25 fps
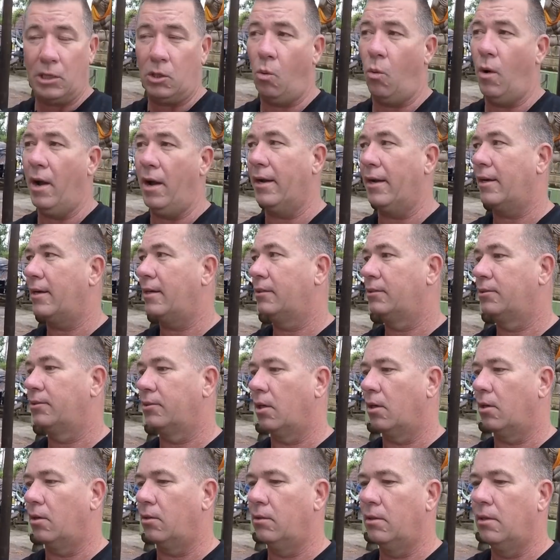quick.
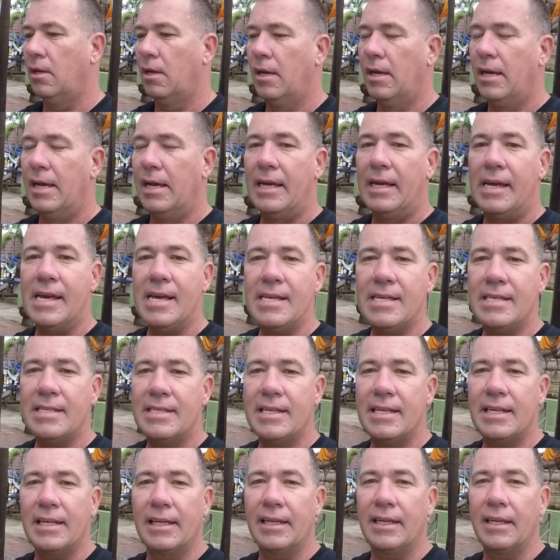So
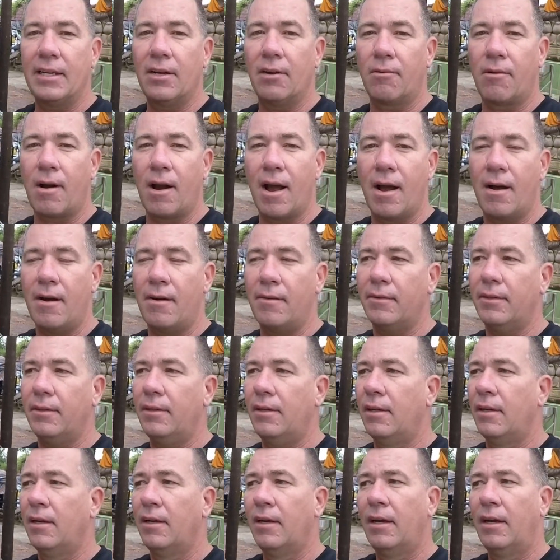easy to get
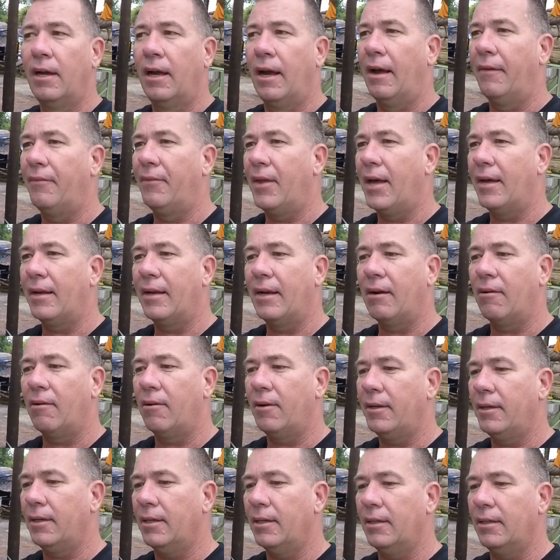around in that
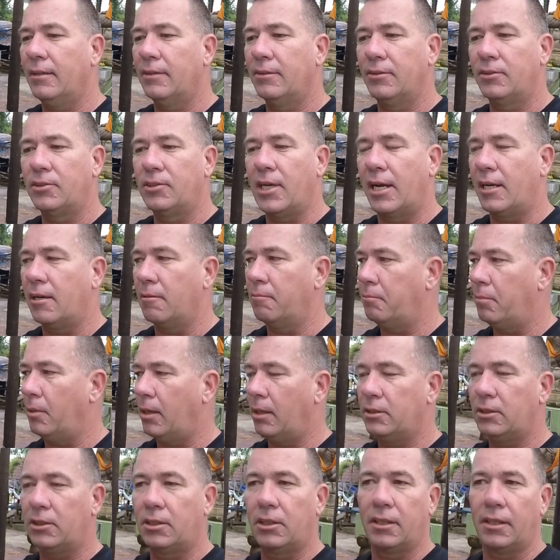area. Take a
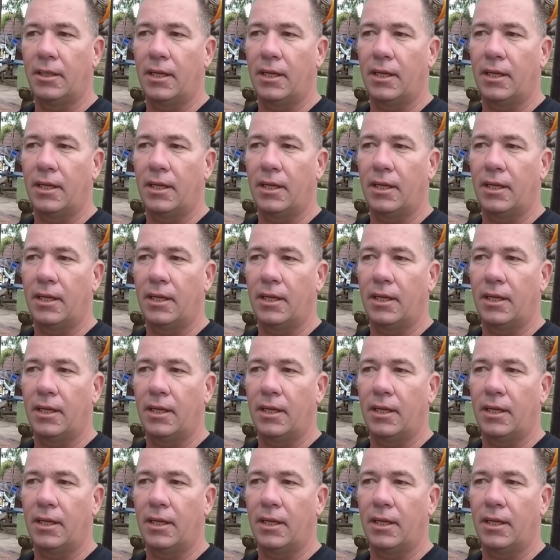bus to